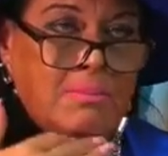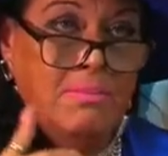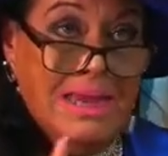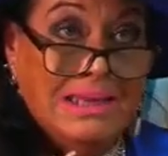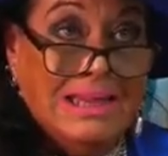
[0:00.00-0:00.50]

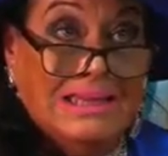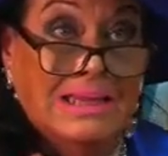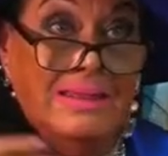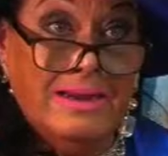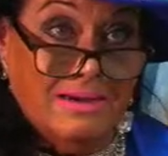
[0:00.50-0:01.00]
being that
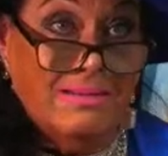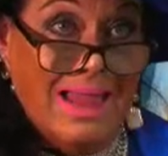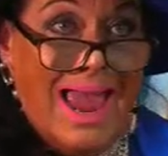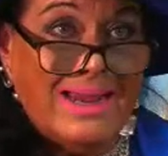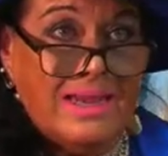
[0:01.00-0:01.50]
they're
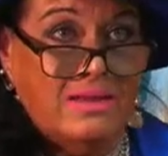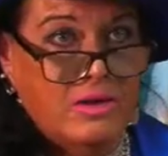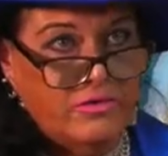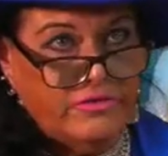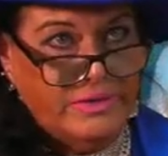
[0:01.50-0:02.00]
lacking
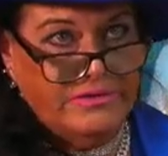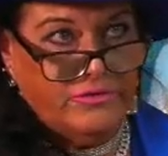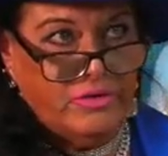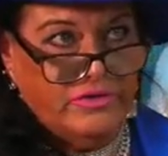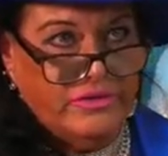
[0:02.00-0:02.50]
those
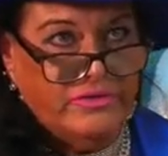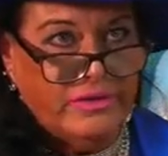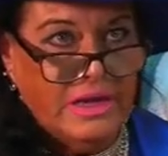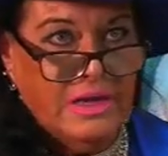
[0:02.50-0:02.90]
resources,